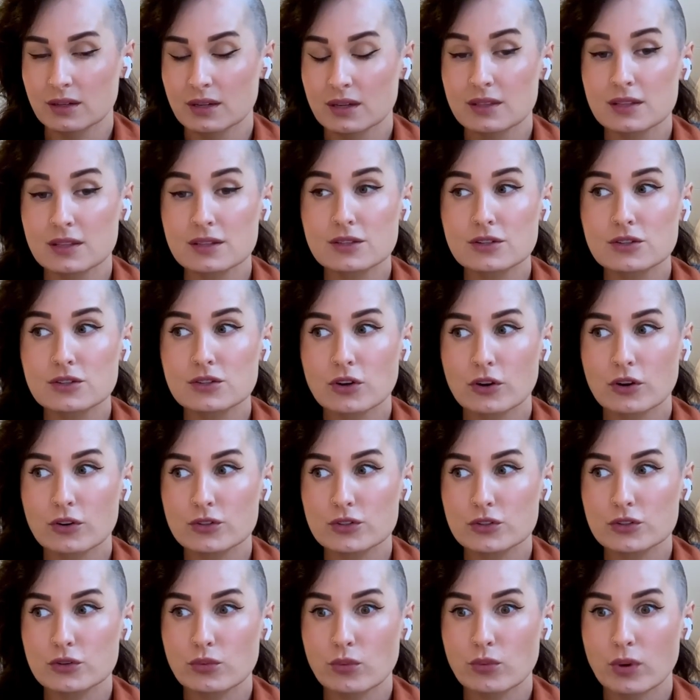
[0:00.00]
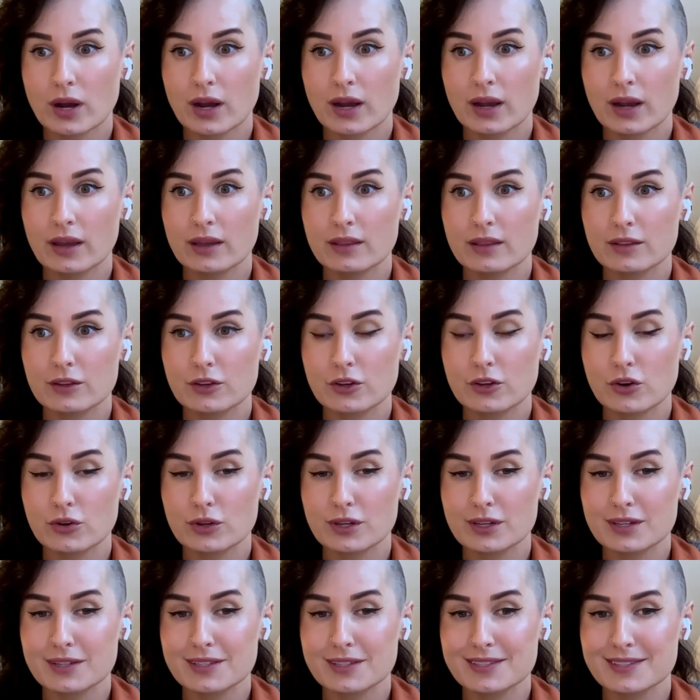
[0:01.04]
This is also why the
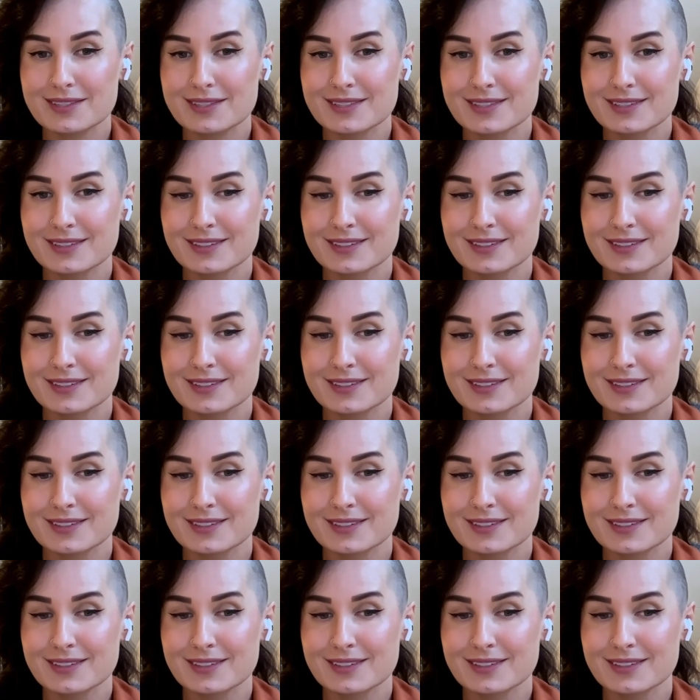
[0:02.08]
yogis